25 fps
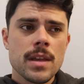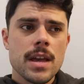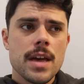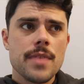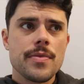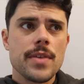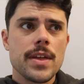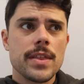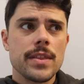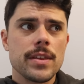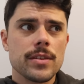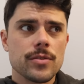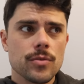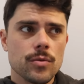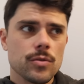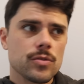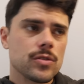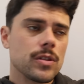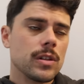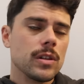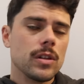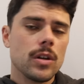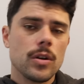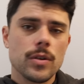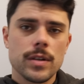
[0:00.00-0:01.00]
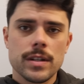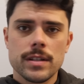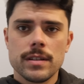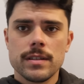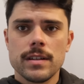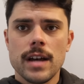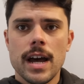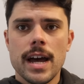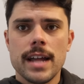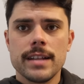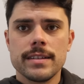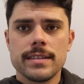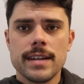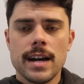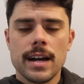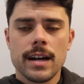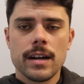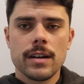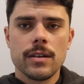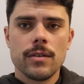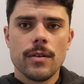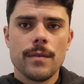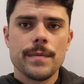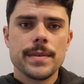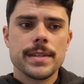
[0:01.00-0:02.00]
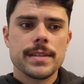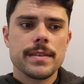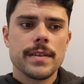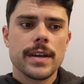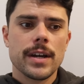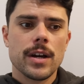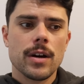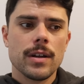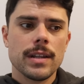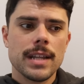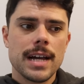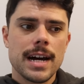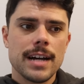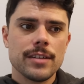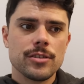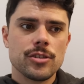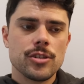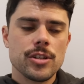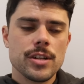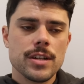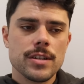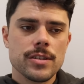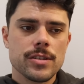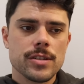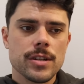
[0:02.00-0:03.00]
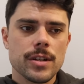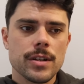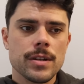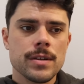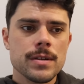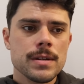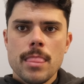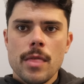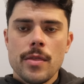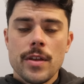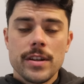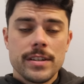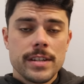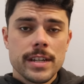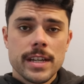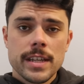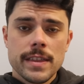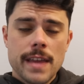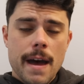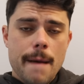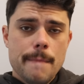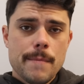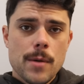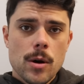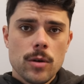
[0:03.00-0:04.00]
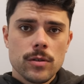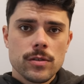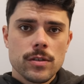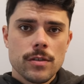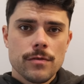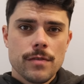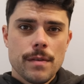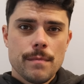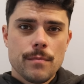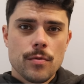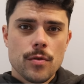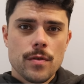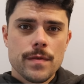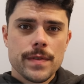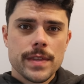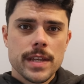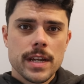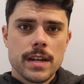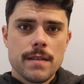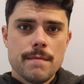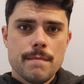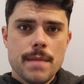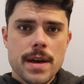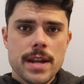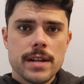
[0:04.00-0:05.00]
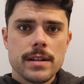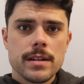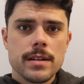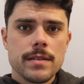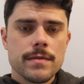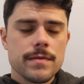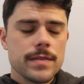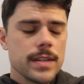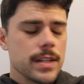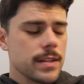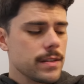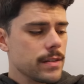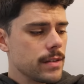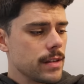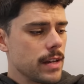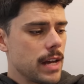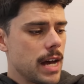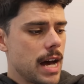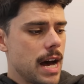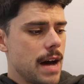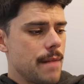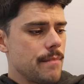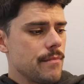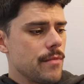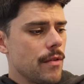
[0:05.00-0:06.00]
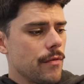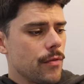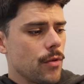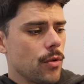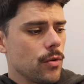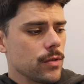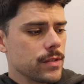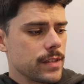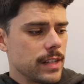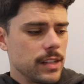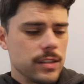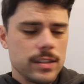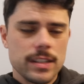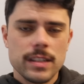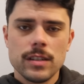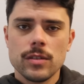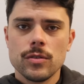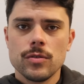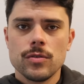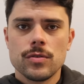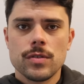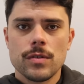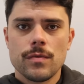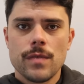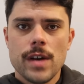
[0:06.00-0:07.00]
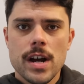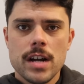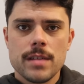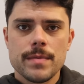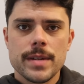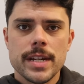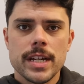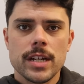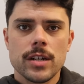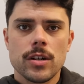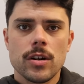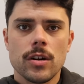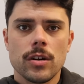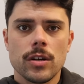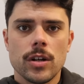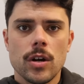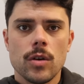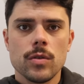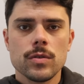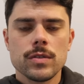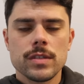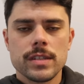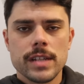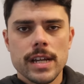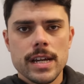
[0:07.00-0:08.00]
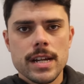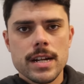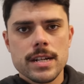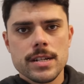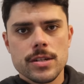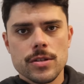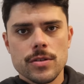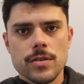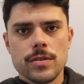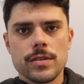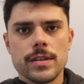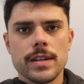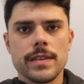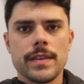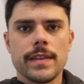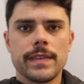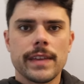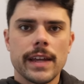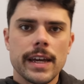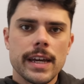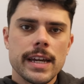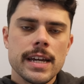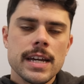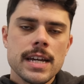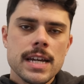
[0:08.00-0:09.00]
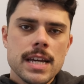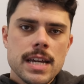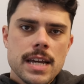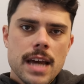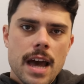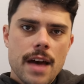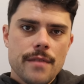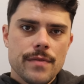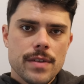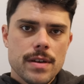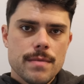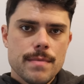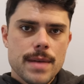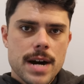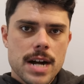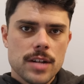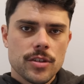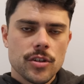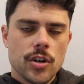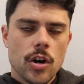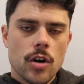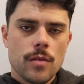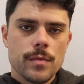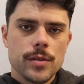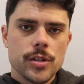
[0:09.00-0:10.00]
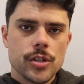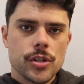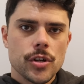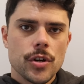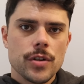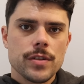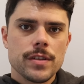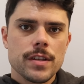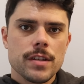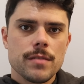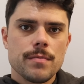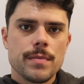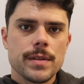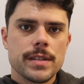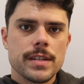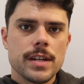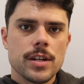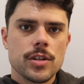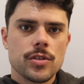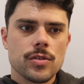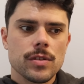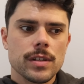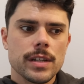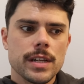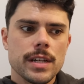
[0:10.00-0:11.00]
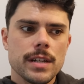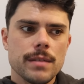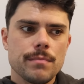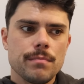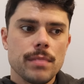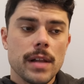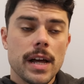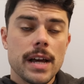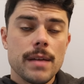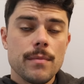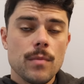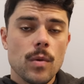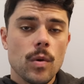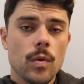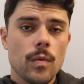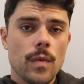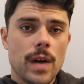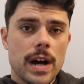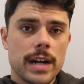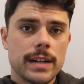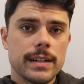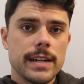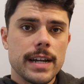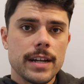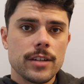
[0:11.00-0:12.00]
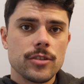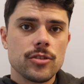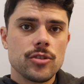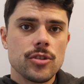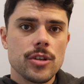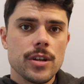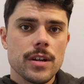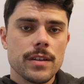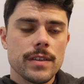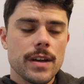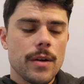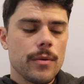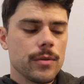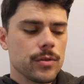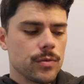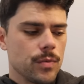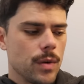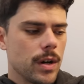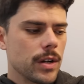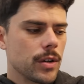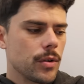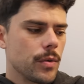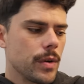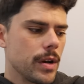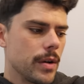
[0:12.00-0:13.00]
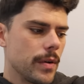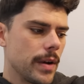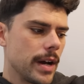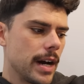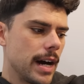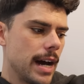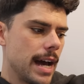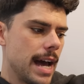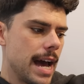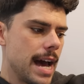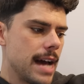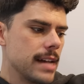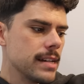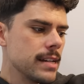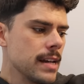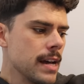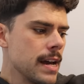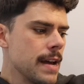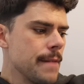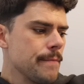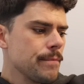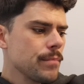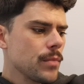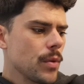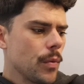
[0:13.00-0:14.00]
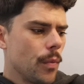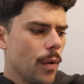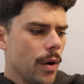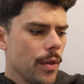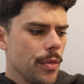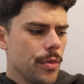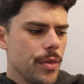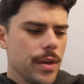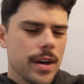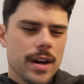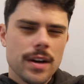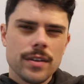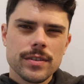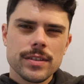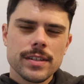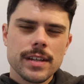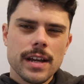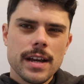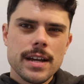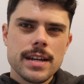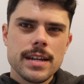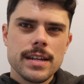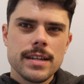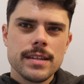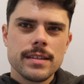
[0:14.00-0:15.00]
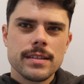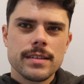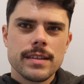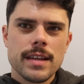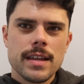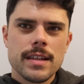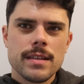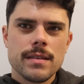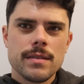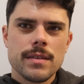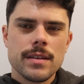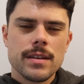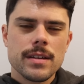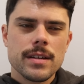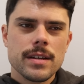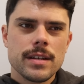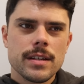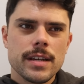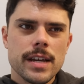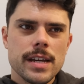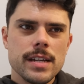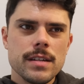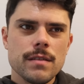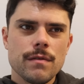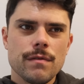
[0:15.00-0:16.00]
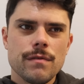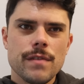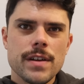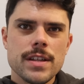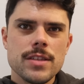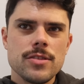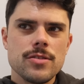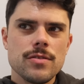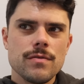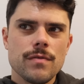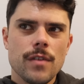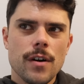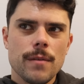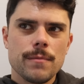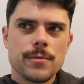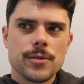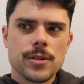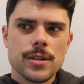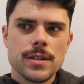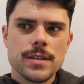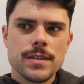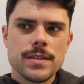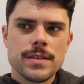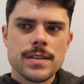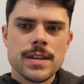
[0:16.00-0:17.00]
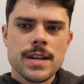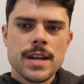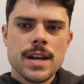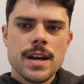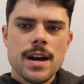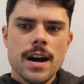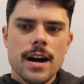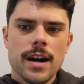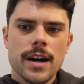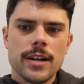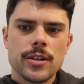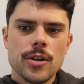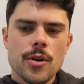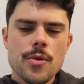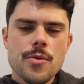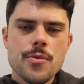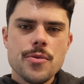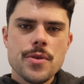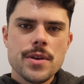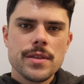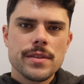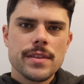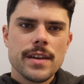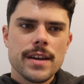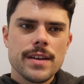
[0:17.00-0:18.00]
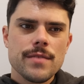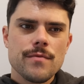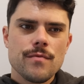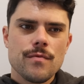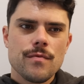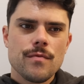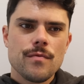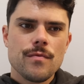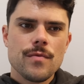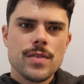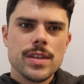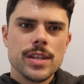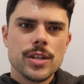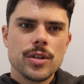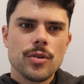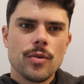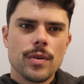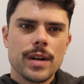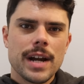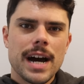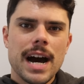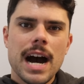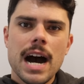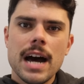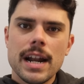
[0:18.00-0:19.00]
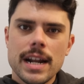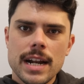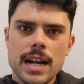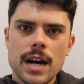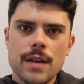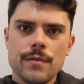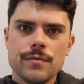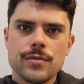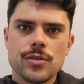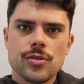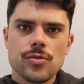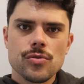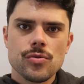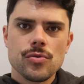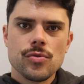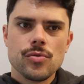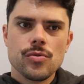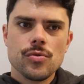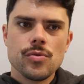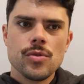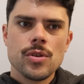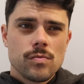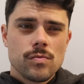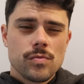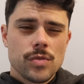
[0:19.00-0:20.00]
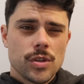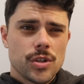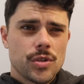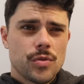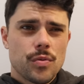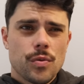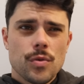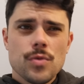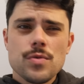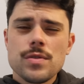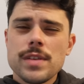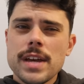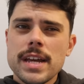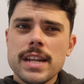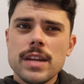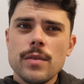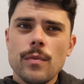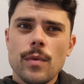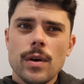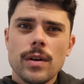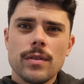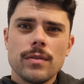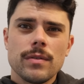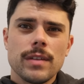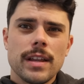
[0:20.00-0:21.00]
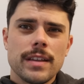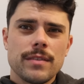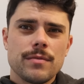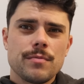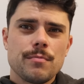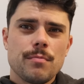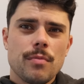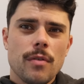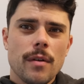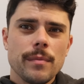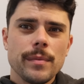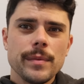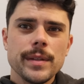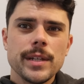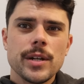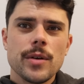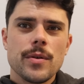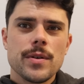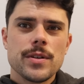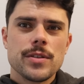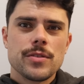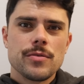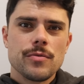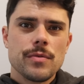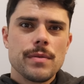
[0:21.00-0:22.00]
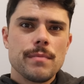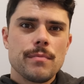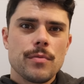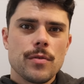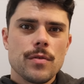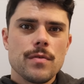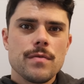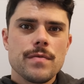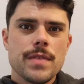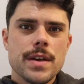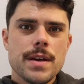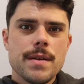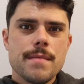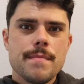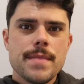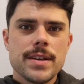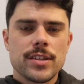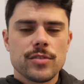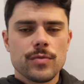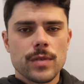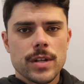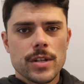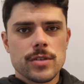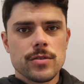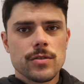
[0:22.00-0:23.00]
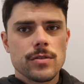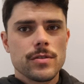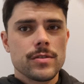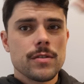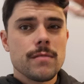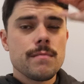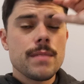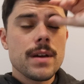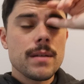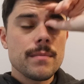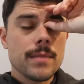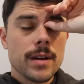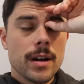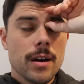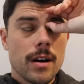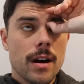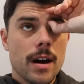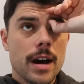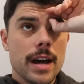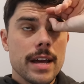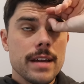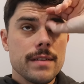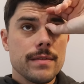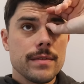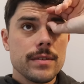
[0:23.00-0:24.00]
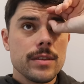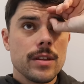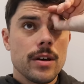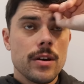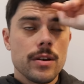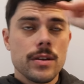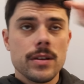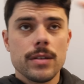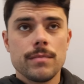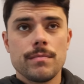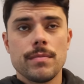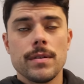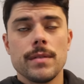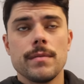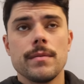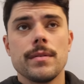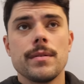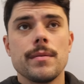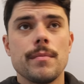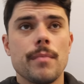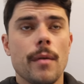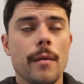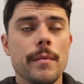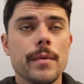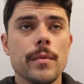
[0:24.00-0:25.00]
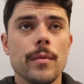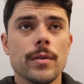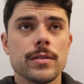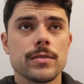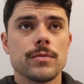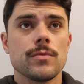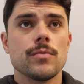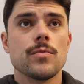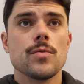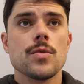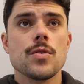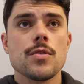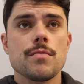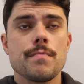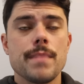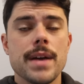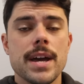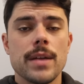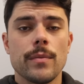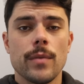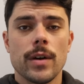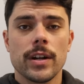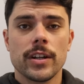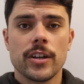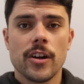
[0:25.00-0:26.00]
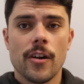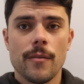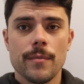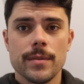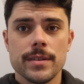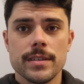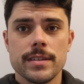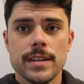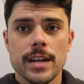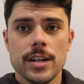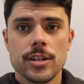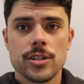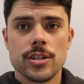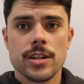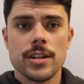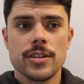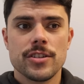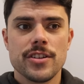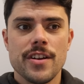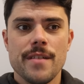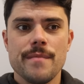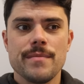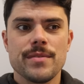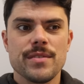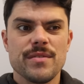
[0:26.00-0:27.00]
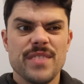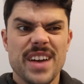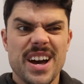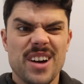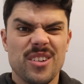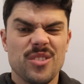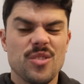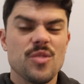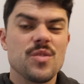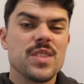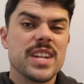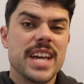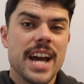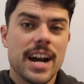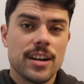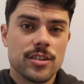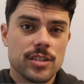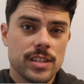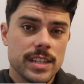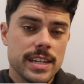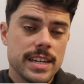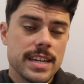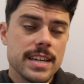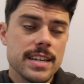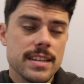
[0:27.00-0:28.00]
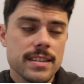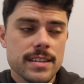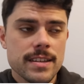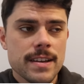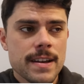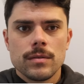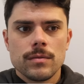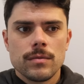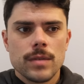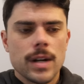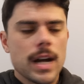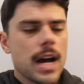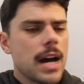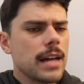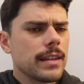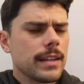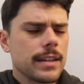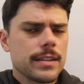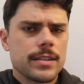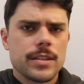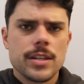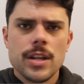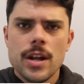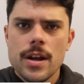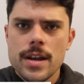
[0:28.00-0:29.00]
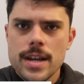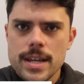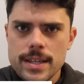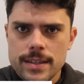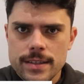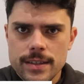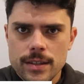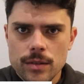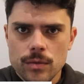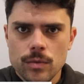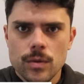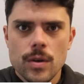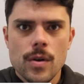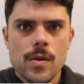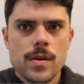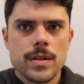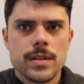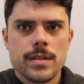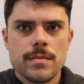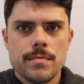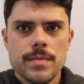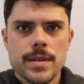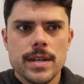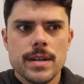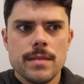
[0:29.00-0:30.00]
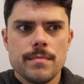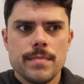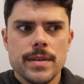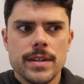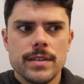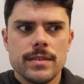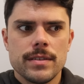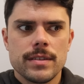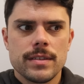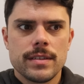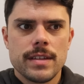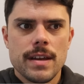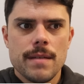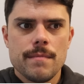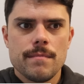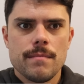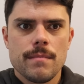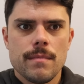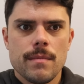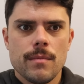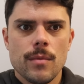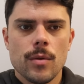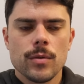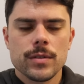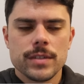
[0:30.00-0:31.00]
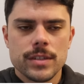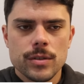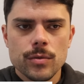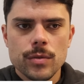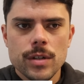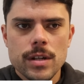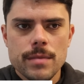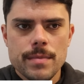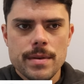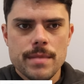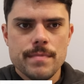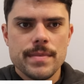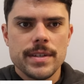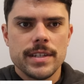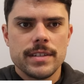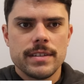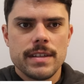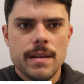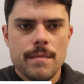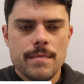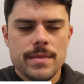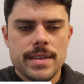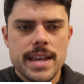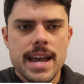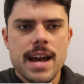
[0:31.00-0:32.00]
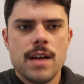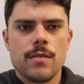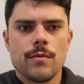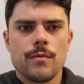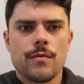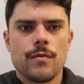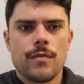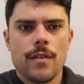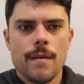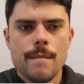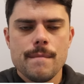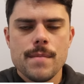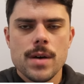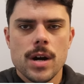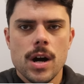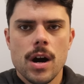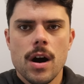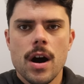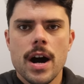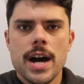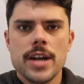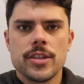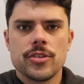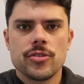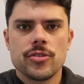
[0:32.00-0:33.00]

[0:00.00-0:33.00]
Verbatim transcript: Then there's also Logan and Tucker, obviously, they got last year. So they're ticking that box of improving their competitiveness. Of course, they did lose a ruckman in Goldstein. I do see that they have earmarked Coleman Jones as potentially playing more ruck next year. That was one query I had. One thing I'll say is that the key defensive options, I don't think they've really gone hard enough to recruit anyone that's probably going to improve their best 22. So Ben McKay, even though he probably wasn't worth Band 1 compensation in terms of how good he actually is, regardless, you know, he's still going to be a big step, well, it's still going to be a big step down from McKay